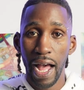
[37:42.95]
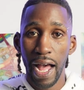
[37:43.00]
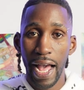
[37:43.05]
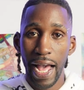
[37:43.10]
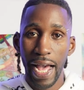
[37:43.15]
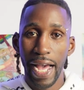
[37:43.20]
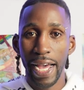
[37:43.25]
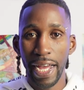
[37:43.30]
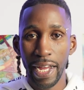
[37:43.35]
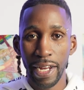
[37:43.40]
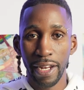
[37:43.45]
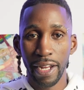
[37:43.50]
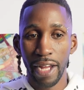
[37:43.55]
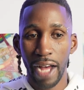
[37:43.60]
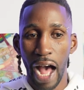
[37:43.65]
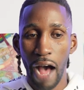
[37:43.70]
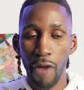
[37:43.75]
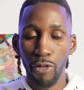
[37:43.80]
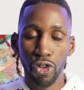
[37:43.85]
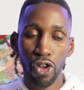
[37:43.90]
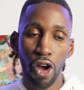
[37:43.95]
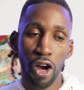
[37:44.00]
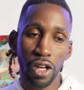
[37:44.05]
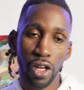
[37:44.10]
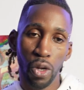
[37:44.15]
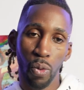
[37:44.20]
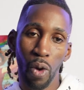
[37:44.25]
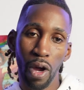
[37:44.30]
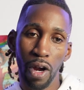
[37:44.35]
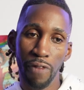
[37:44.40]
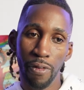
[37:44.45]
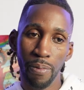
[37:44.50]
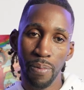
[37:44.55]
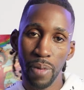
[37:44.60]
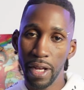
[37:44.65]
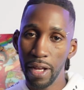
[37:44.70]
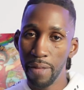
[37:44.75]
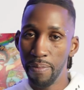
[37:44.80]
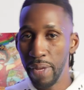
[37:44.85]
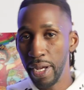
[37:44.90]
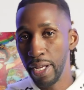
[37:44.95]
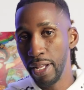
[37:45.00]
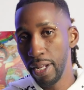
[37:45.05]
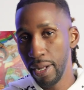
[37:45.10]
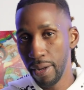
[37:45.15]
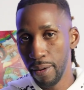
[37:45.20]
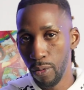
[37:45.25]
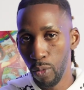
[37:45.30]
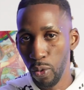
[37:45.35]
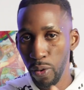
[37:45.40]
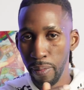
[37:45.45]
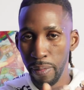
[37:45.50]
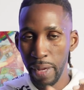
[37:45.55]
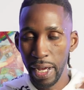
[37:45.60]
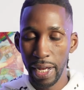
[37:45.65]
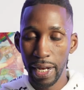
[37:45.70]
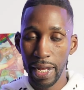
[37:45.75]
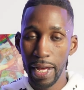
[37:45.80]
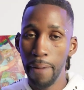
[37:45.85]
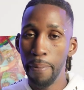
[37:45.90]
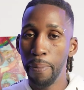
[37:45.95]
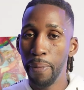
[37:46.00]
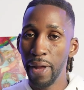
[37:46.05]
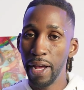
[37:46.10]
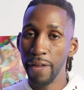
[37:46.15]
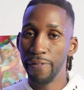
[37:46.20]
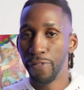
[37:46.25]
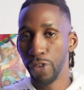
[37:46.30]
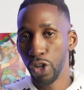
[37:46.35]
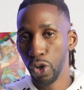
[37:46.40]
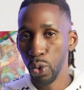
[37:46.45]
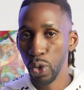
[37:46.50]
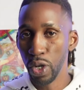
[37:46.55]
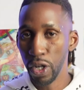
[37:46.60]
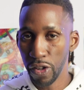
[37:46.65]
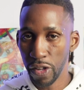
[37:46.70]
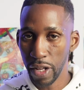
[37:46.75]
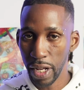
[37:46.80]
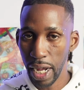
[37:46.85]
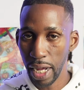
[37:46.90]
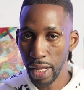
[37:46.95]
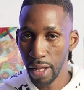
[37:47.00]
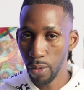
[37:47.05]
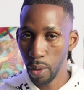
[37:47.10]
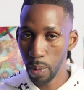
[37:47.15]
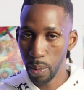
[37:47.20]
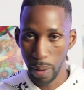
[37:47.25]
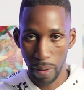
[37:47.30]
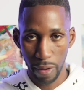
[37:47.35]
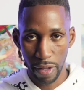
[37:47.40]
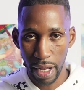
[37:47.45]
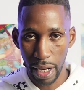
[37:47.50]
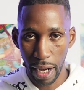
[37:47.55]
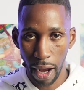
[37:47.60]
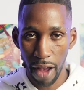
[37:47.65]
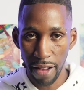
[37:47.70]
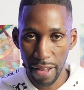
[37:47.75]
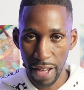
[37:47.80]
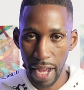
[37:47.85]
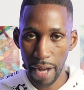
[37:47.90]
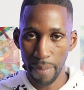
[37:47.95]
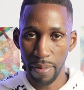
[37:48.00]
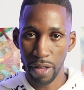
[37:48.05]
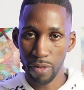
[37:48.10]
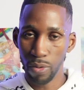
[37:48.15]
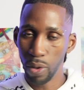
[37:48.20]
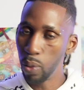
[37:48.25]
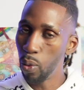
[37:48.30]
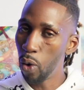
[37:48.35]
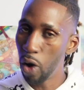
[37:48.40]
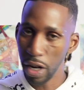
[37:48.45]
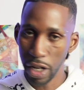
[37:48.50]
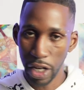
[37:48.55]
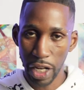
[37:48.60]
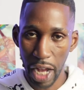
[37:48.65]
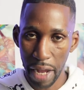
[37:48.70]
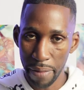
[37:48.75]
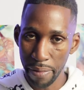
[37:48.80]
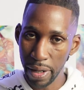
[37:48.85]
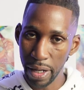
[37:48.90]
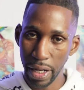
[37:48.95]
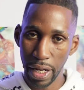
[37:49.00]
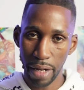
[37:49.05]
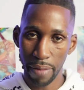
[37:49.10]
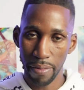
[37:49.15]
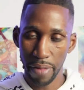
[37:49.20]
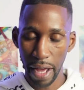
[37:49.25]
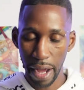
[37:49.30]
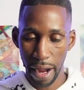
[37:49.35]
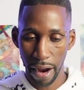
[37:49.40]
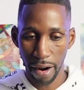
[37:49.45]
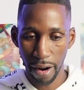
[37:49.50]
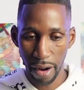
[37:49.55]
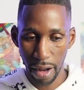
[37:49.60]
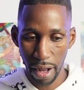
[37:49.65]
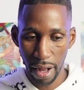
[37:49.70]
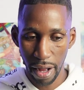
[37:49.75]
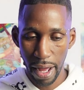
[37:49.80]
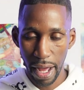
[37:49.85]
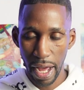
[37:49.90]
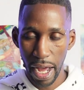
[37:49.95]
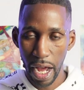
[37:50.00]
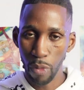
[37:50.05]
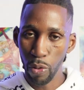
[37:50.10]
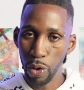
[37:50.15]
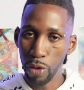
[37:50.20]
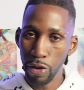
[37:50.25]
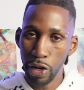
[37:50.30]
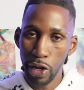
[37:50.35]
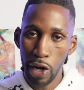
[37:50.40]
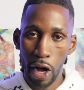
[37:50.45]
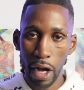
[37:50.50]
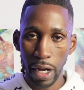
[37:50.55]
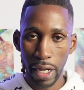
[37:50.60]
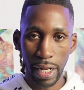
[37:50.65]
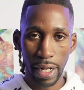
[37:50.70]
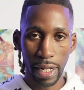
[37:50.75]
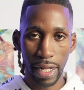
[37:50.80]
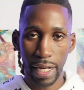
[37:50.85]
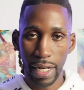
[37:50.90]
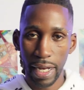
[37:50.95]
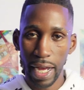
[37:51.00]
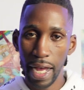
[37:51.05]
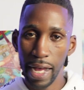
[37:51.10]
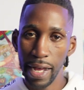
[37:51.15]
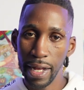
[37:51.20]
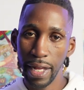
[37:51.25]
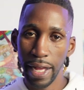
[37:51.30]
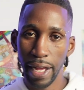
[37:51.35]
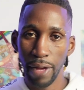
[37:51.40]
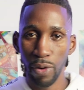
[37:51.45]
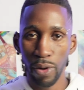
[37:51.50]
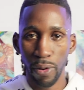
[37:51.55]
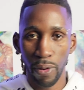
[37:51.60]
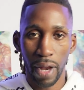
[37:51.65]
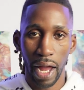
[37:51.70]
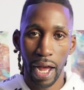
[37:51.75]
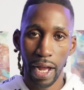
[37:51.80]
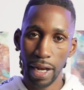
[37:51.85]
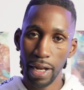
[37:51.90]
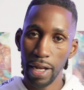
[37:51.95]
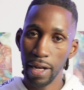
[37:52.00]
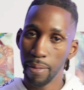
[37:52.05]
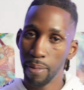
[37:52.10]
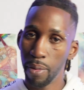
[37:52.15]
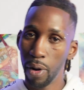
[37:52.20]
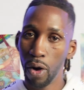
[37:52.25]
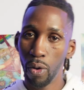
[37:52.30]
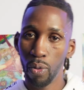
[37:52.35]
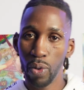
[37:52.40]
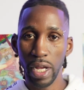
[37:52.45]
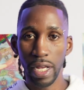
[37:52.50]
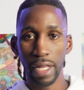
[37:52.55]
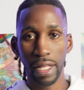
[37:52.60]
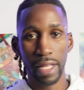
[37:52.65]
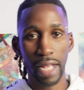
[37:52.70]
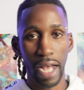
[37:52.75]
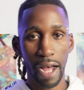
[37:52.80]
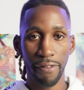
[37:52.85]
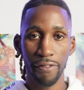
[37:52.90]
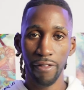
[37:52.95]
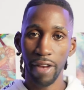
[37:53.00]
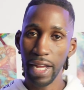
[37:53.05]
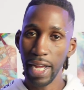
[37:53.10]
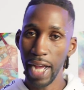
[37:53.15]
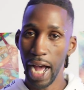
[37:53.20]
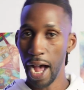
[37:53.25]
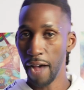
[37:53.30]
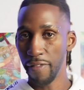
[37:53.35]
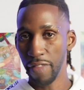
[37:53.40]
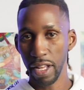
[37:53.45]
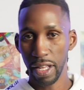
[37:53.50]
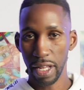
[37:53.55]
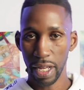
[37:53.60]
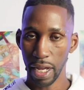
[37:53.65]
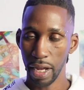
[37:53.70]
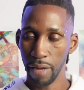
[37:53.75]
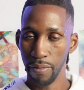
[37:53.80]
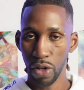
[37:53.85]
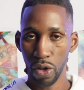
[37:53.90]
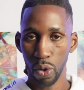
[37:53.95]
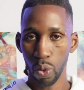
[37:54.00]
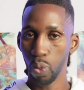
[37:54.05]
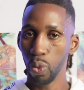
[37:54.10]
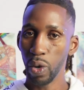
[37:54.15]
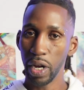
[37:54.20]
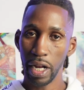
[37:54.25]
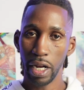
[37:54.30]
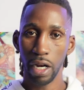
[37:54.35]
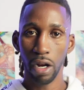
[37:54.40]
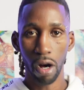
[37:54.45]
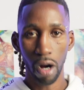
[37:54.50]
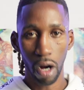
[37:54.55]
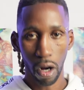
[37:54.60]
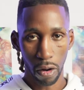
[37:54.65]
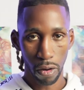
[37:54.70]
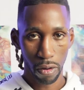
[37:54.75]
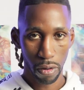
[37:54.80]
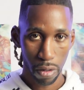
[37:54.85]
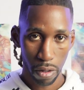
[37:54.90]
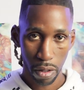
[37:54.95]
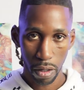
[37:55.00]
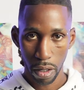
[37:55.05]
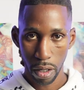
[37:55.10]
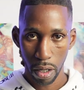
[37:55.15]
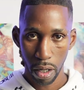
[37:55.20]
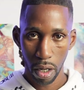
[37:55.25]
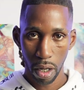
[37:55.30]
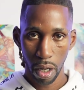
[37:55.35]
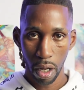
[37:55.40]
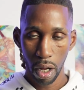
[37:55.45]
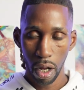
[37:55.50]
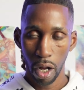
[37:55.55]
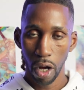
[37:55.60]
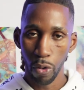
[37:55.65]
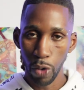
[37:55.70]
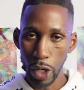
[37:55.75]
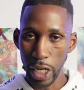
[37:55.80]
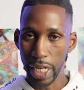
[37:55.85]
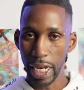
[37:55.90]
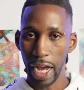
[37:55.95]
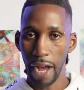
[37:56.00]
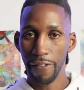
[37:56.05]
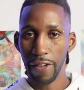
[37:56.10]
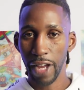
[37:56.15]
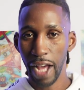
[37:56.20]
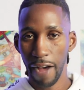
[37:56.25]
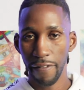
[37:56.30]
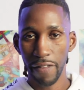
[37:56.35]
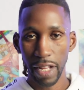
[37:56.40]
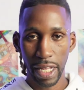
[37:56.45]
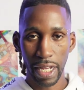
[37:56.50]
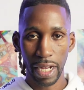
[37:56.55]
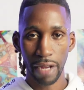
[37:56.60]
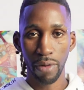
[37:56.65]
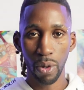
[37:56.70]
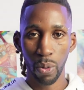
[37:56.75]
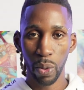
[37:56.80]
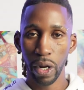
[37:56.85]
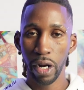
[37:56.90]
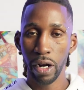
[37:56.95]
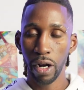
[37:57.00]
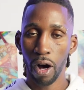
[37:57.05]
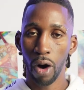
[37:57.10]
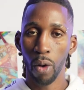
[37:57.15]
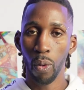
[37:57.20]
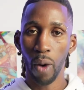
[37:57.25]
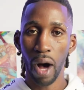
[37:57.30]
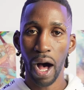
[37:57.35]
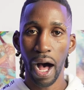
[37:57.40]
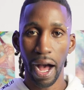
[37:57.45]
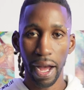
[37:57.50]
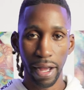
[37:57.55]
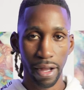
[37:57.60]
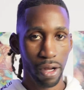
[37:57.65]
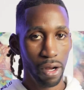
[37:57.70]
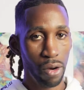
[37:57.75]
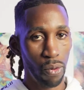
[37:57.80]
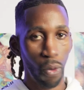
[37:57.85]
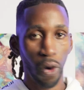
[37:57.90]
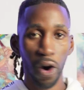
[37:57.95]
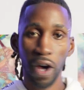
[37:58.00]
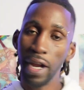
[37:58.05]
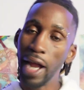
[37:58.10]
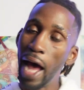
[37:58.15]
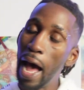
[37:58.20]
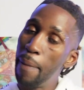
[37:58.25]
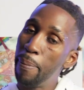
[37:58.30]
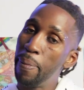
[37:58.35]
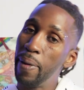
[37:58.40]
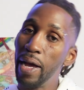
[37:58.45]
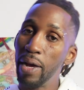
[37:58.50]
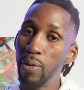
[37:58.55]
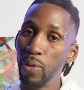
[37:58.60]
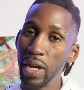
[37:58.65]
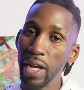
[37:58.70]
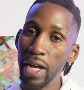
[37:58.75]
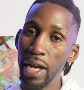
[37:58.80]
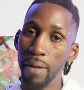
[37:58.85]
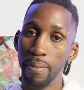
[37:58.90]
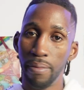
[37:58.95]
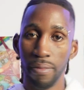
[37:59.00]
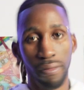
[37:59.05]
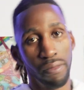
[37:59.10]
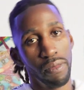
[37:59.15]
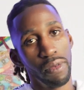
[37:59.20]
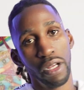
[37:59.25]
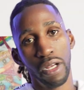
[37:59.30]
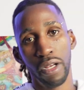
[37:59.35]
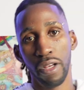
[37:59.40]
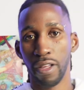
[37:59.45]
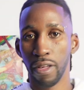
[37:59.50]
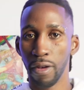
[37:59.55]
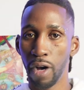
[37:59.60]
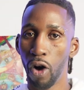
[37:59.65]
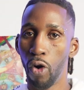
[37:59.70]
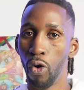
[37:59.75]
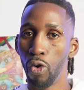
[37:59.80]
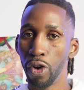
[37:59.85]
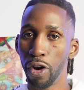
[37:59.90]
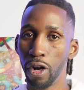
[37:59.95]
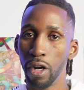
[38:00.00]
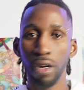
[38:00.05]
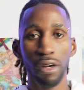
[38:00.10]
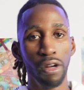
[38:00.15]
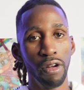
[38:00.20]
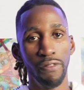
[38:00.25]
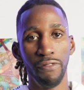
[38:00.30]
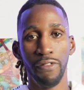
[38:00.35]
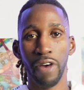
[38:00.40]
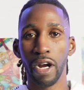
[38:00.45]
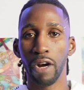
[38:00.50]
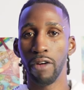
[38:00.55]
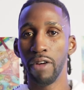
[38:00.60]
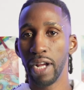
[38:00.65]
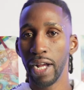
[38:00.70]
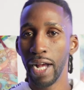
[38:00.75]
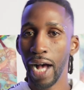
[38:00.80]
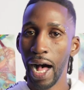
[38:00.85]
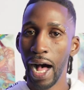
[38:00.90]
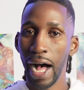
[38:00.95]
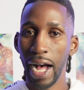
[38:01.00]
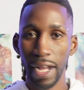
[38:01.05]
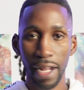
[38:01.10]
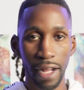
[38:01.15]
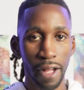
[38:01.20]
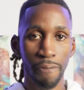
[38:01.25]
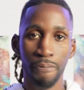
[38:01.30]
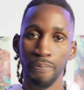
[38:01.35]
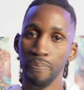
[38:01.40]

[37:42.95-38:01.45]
And I was talking to one of them because me and him played for 2 years together when we was in Los Animas. We won the championship there. And we were talking today and we were like, look bro, we definitely have the team to win it all. We definitely have the team to win it all. Why? One, I played with him. He's an older, veteran guy.